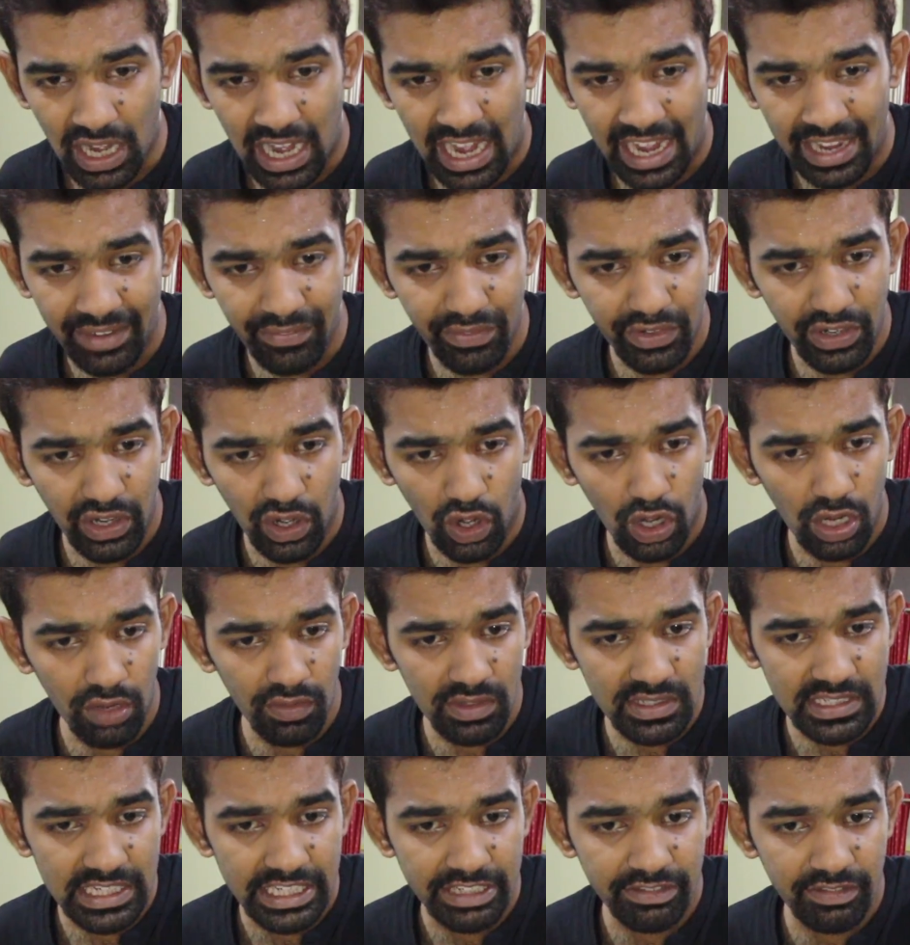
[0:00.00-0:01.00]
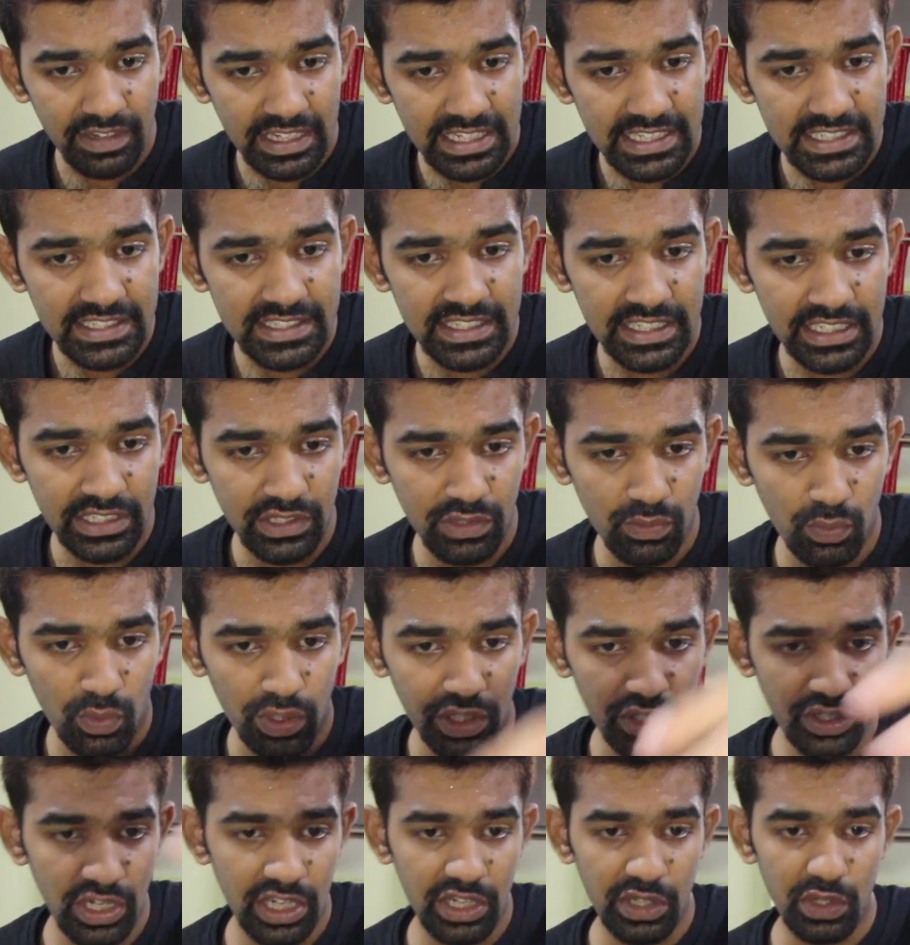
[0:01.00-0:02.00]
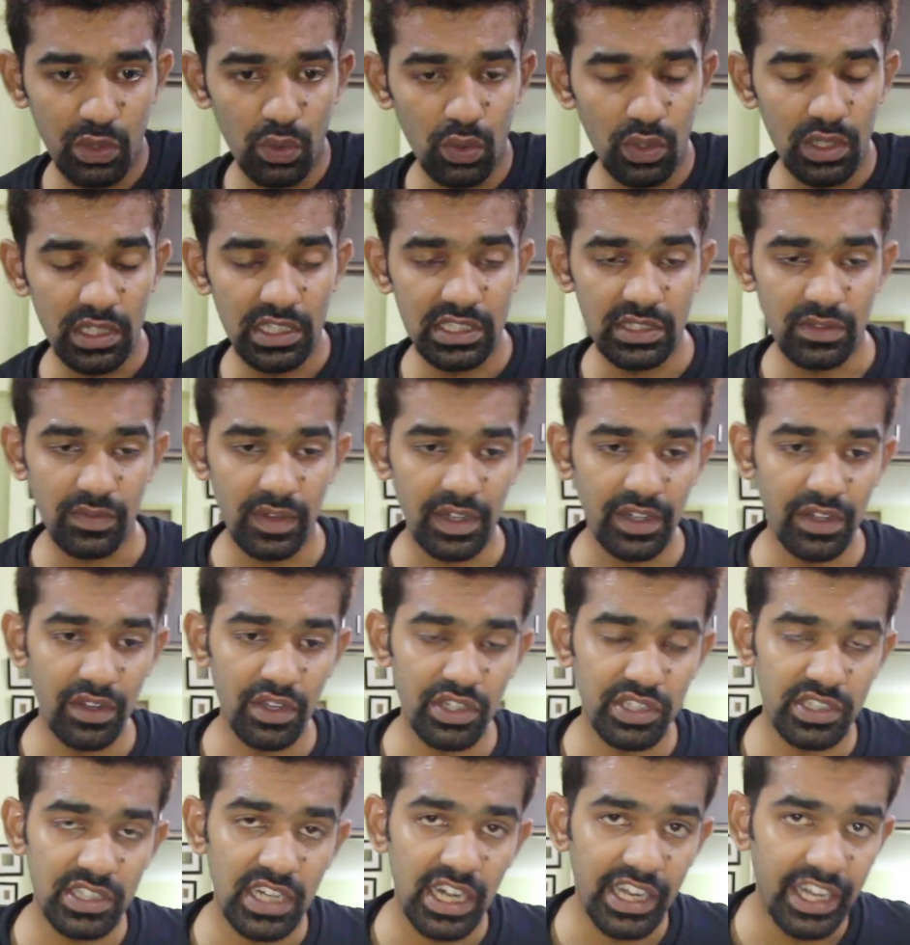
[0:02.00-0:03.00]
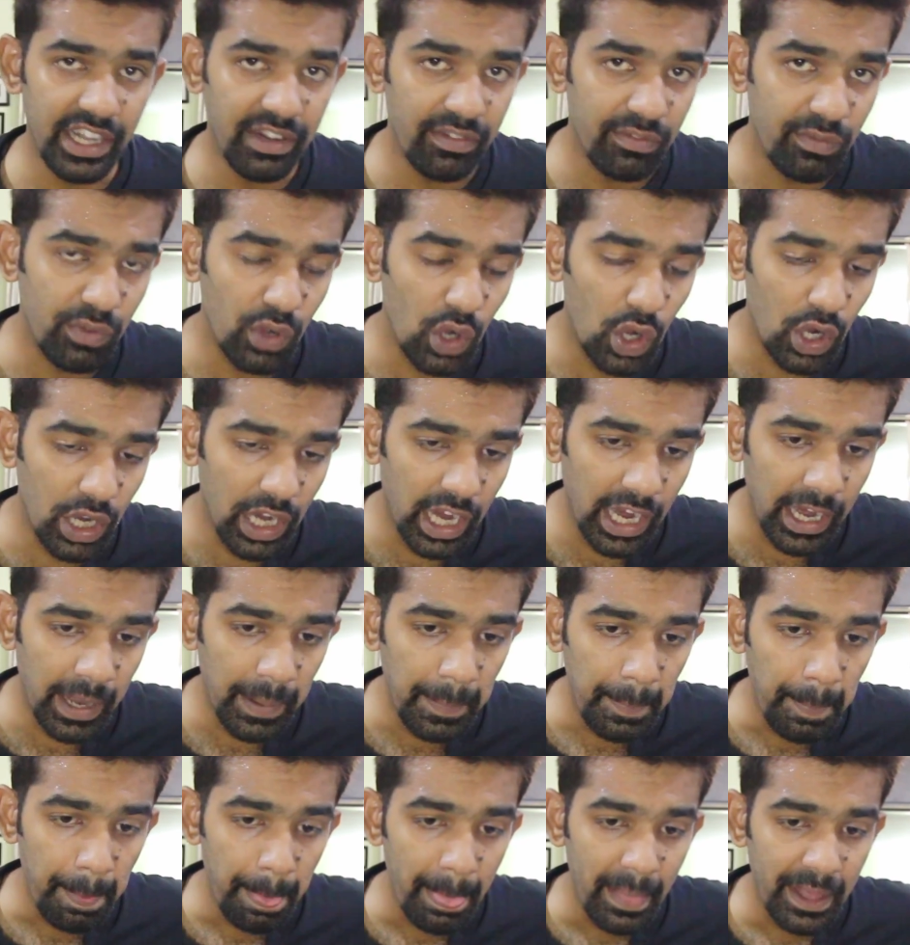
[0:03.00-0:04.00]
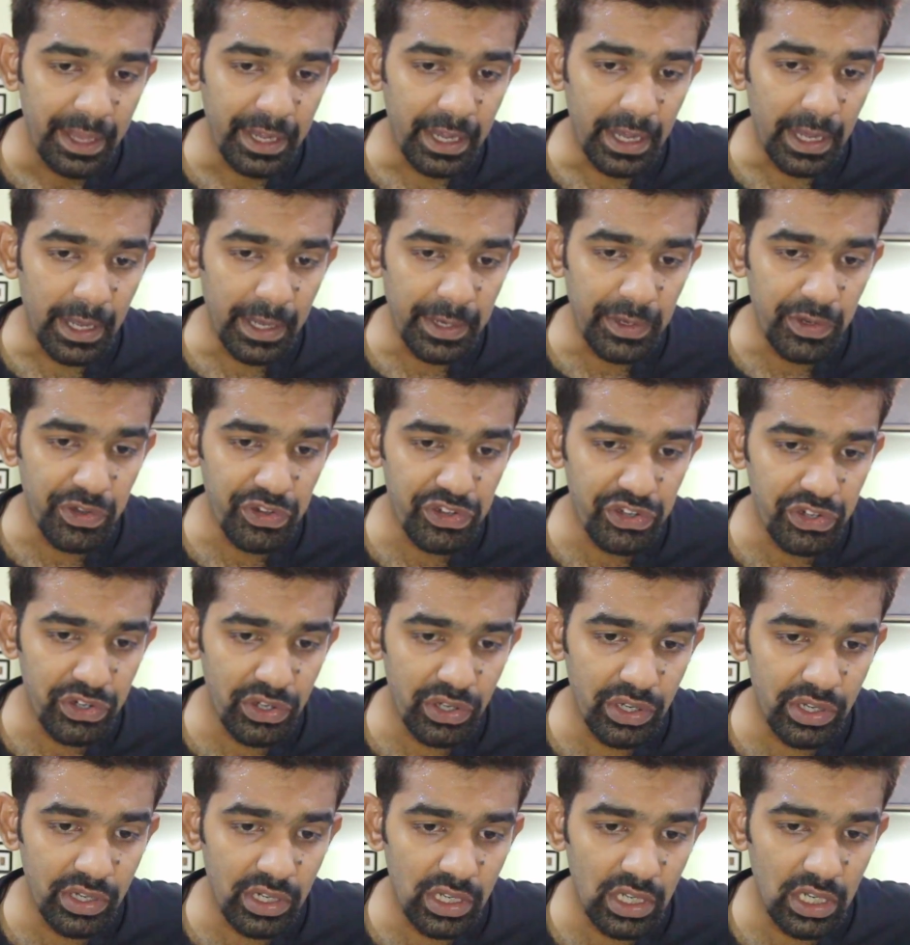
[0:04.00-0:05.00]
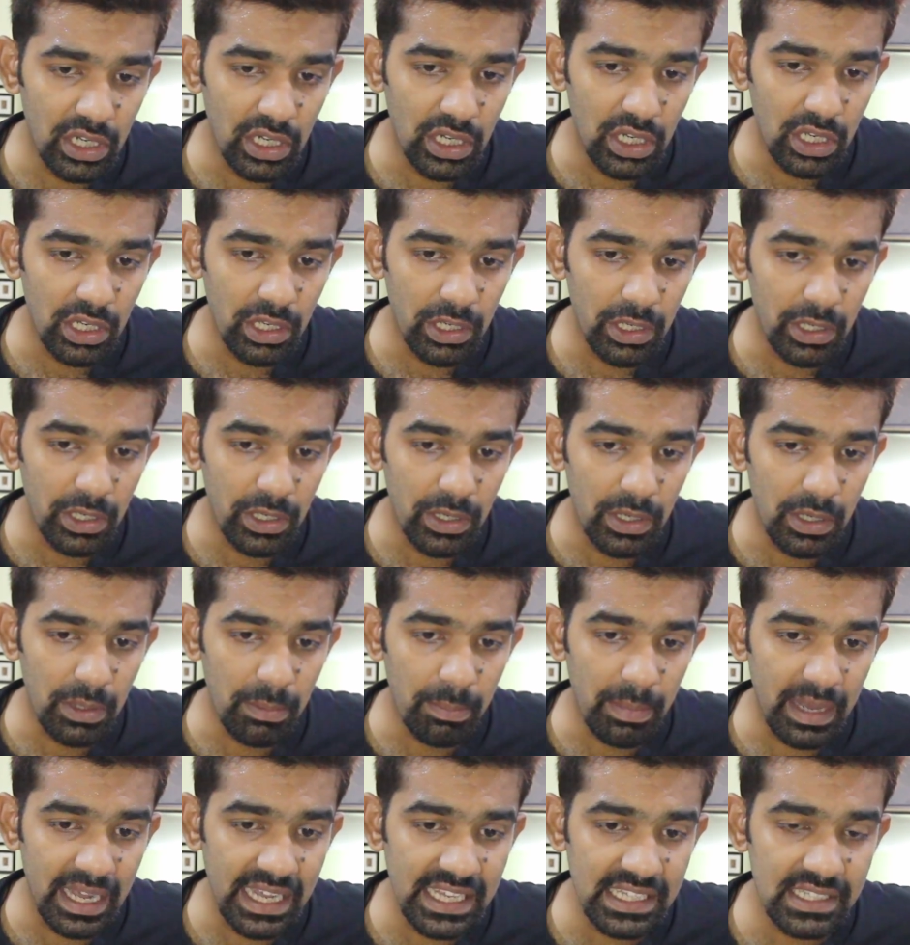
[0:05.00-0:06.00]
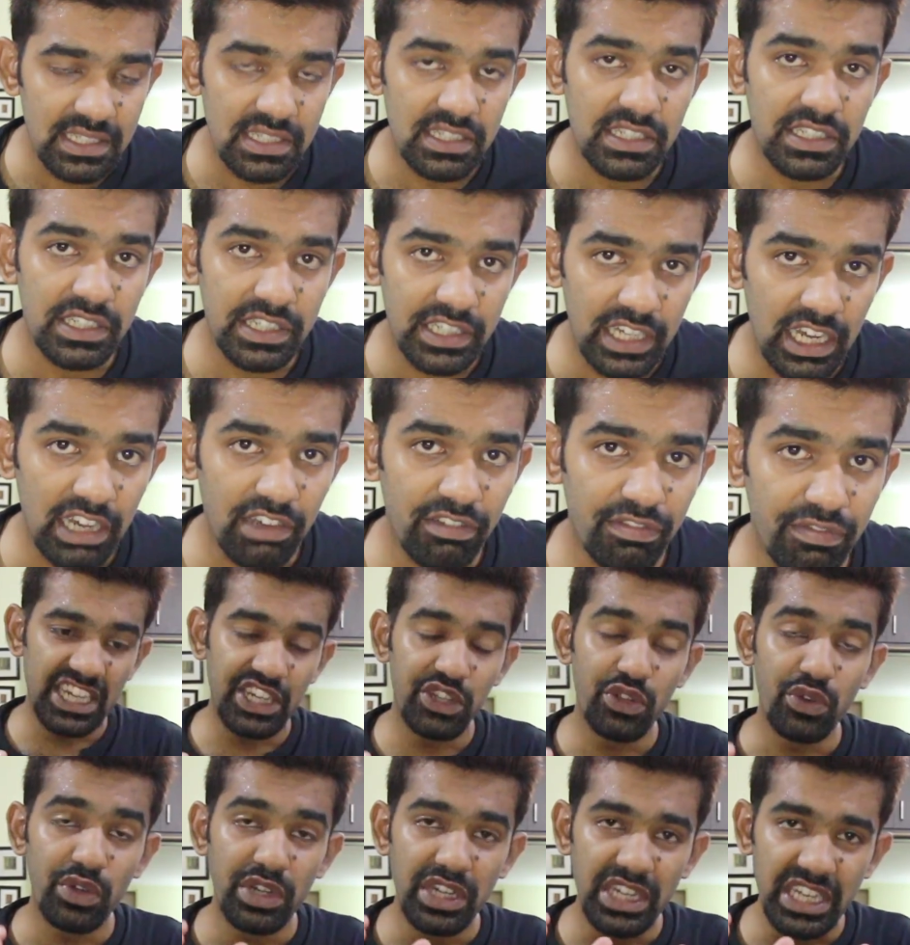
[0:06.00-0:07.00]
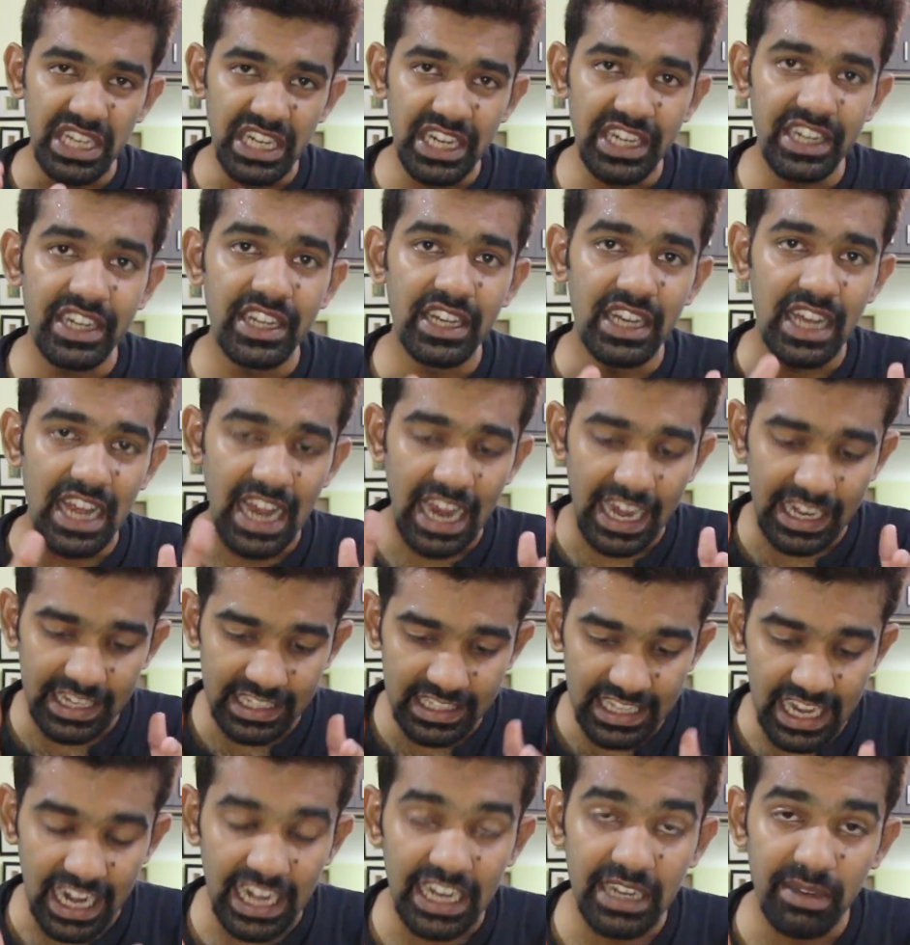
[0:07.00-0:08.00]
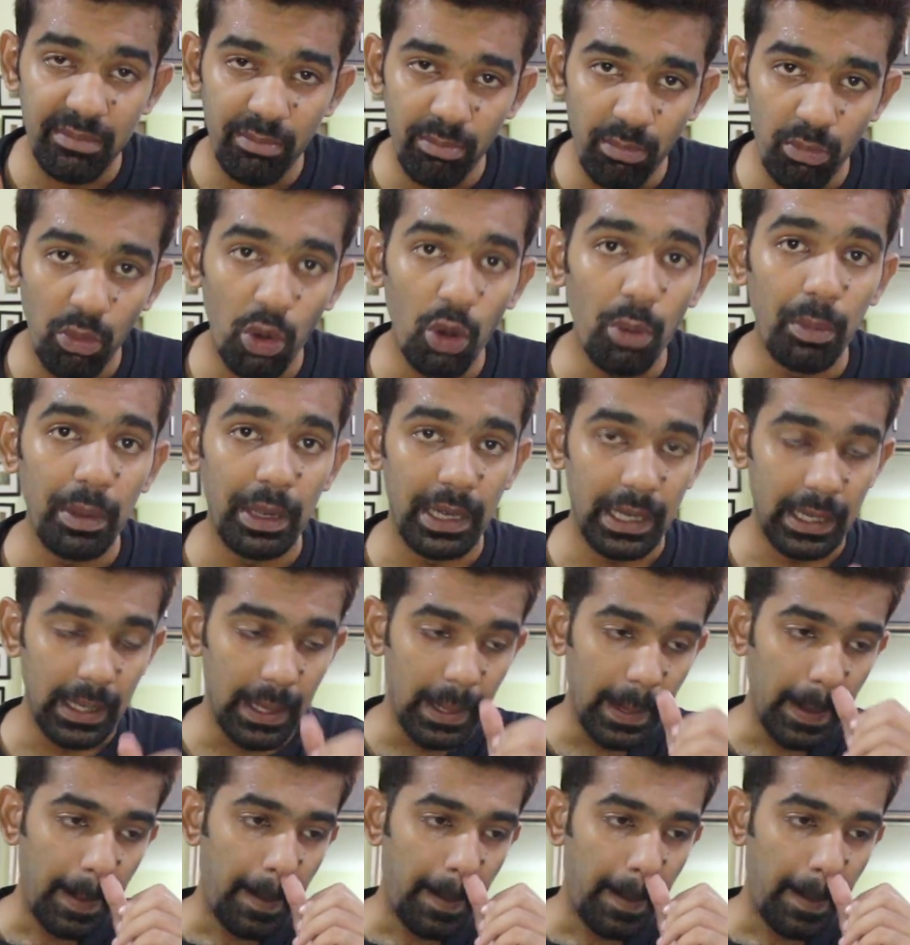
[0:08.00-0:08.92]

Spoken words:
I would always advise that what you can do is, when you're starting vlogging, you should buy stuff that you need at that moment.